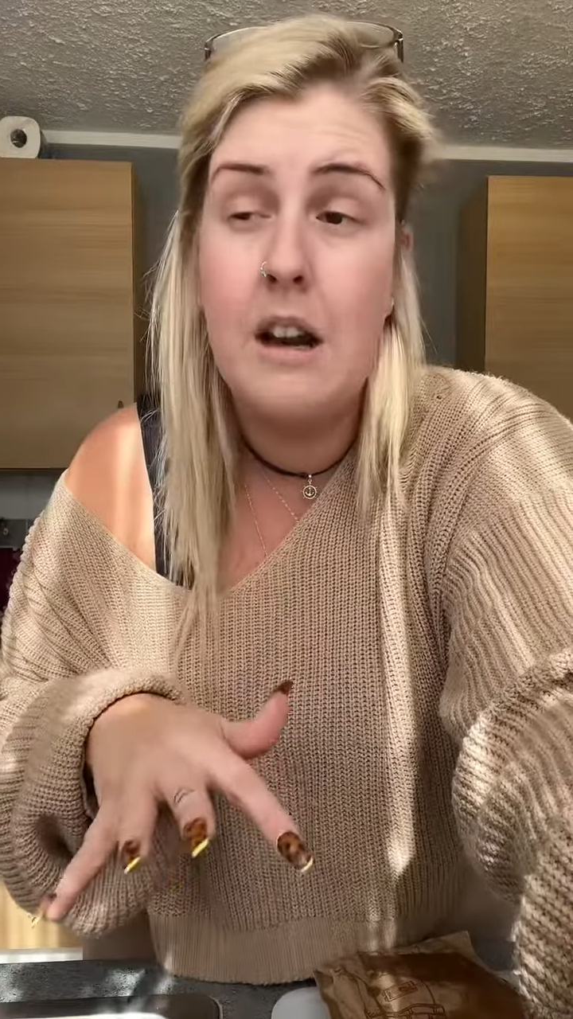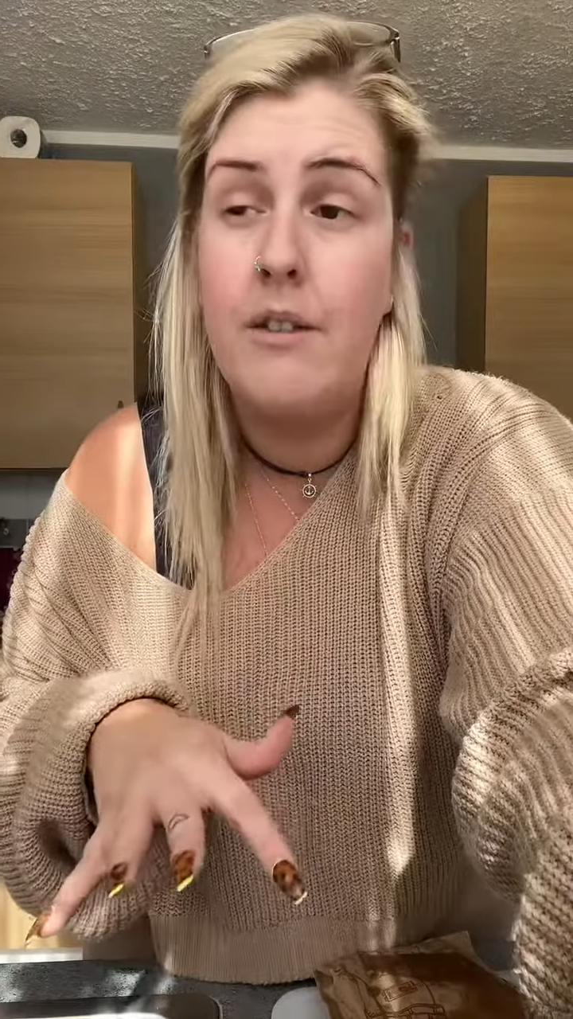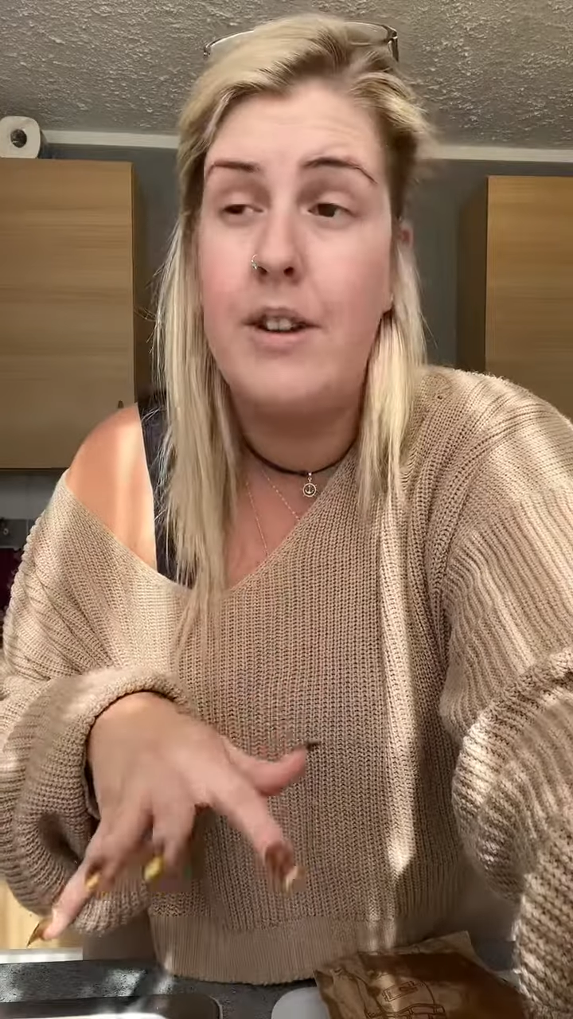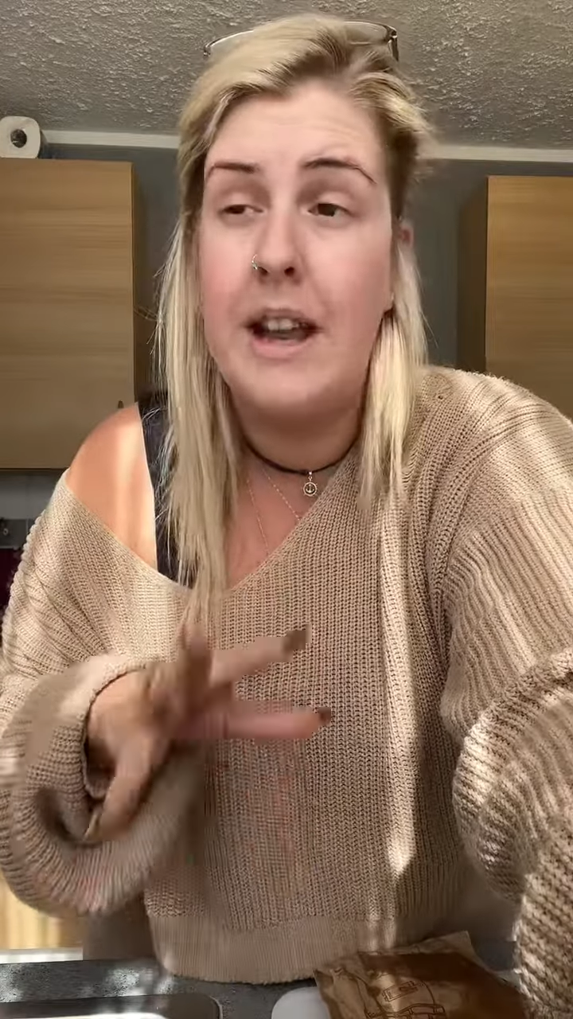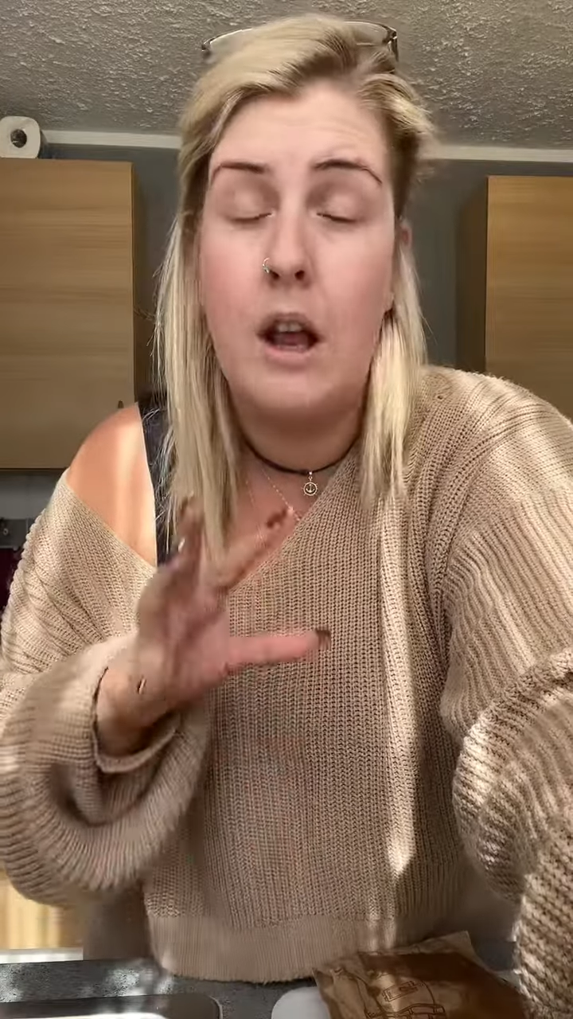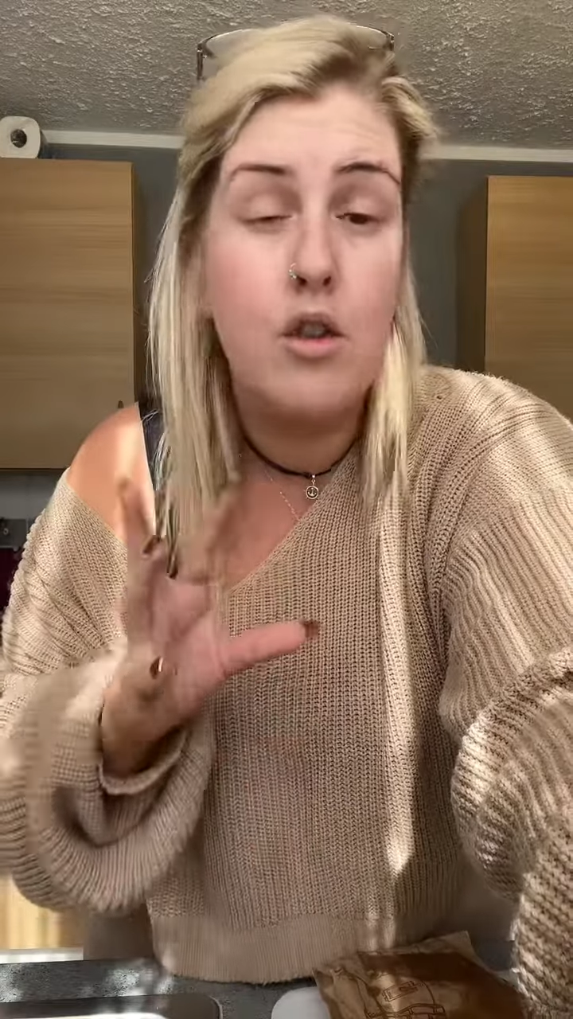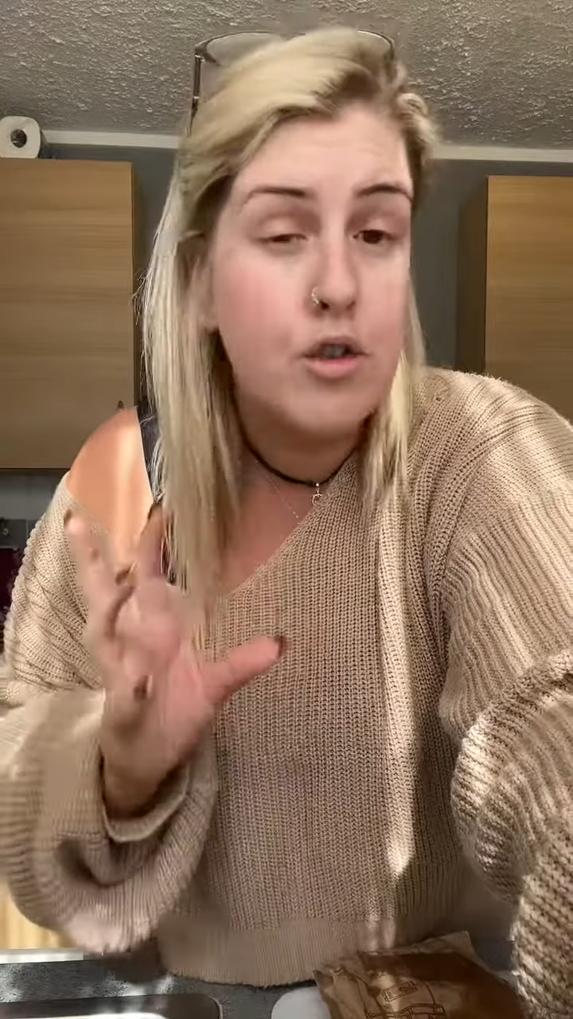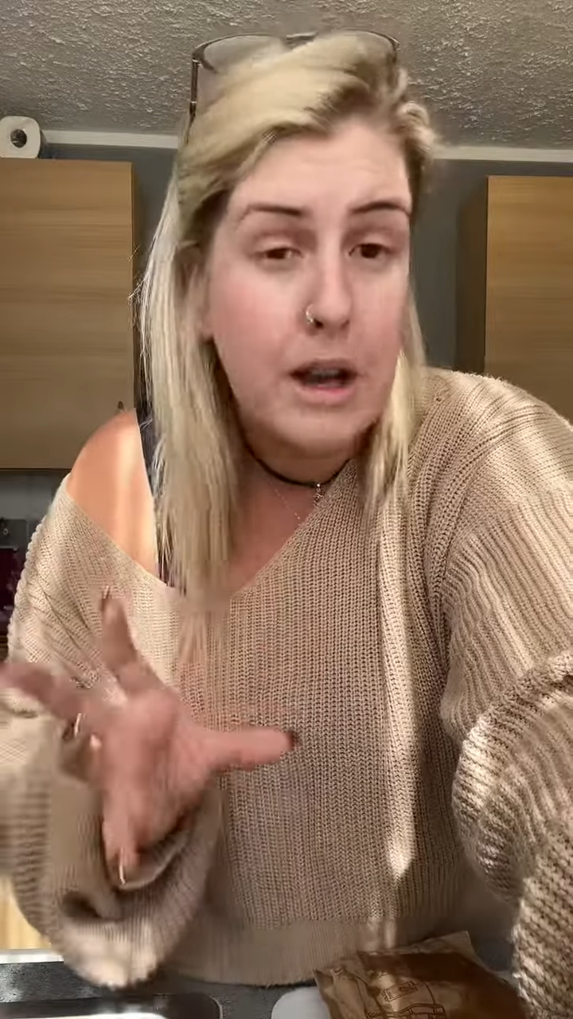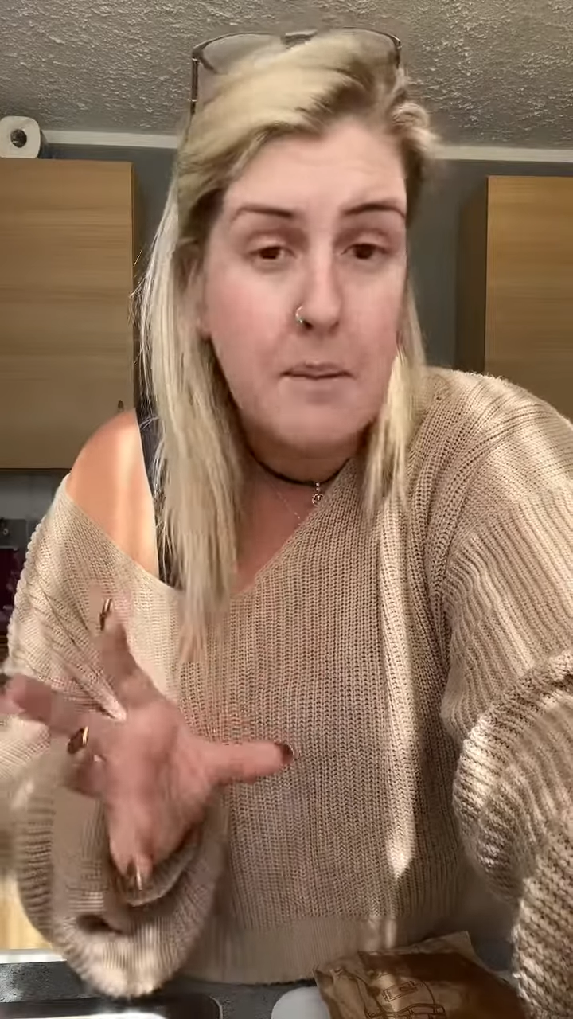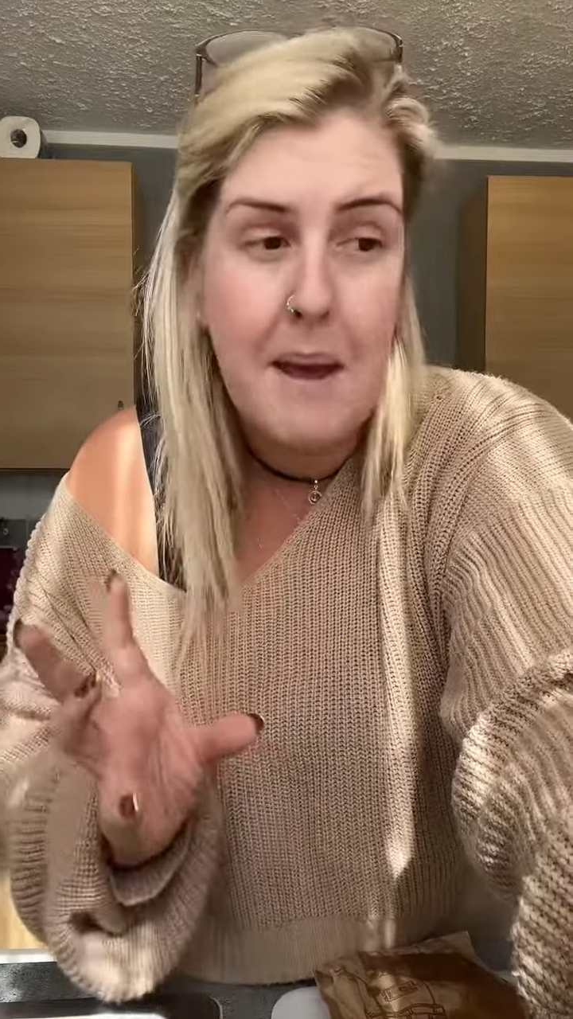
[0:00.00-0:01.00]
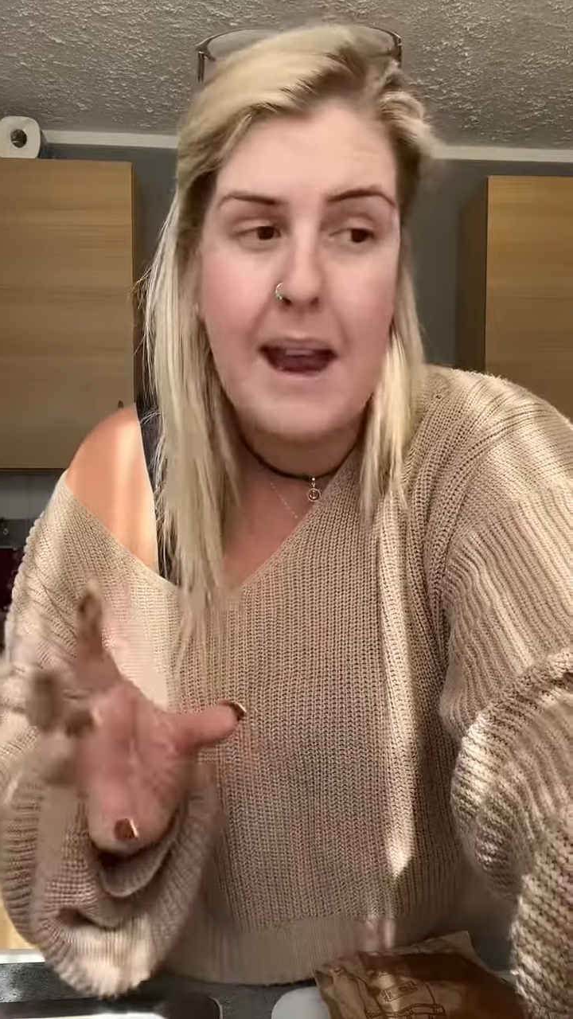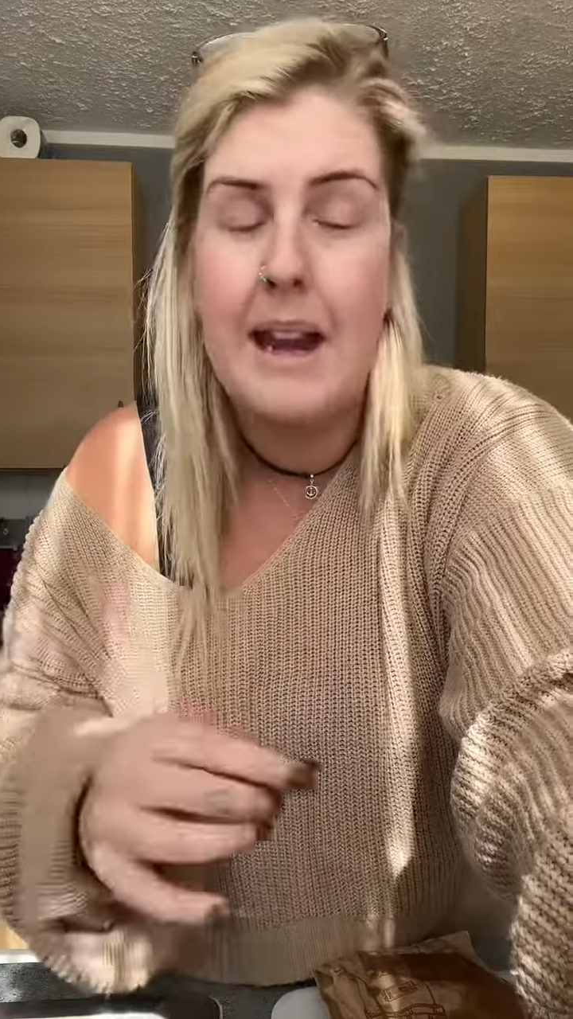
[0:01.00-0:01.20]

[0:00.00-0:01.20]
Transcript: lovely and creamy,